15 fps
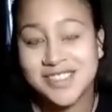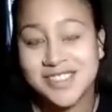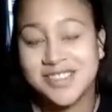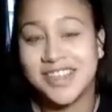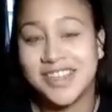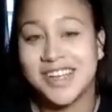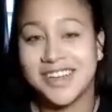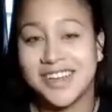
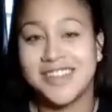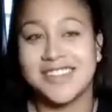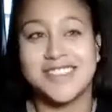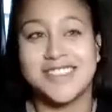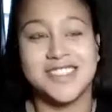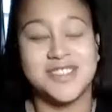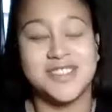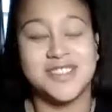like, in a
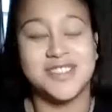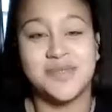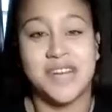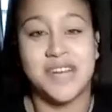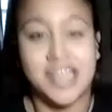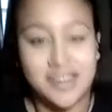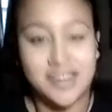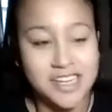sense of,
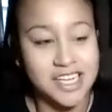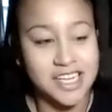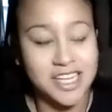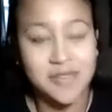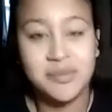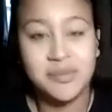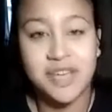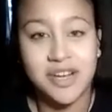like, kind of kept
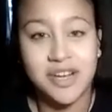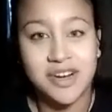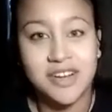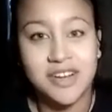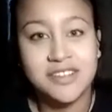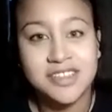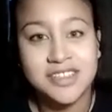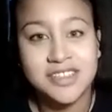me
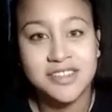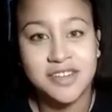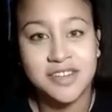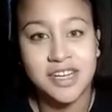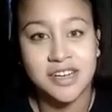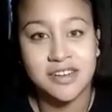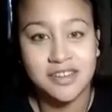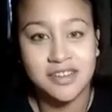grounded, like,
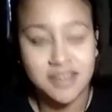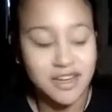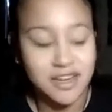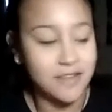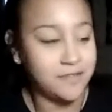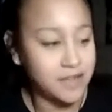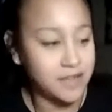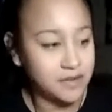I
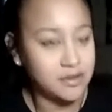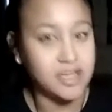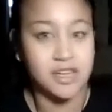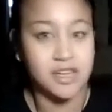felt like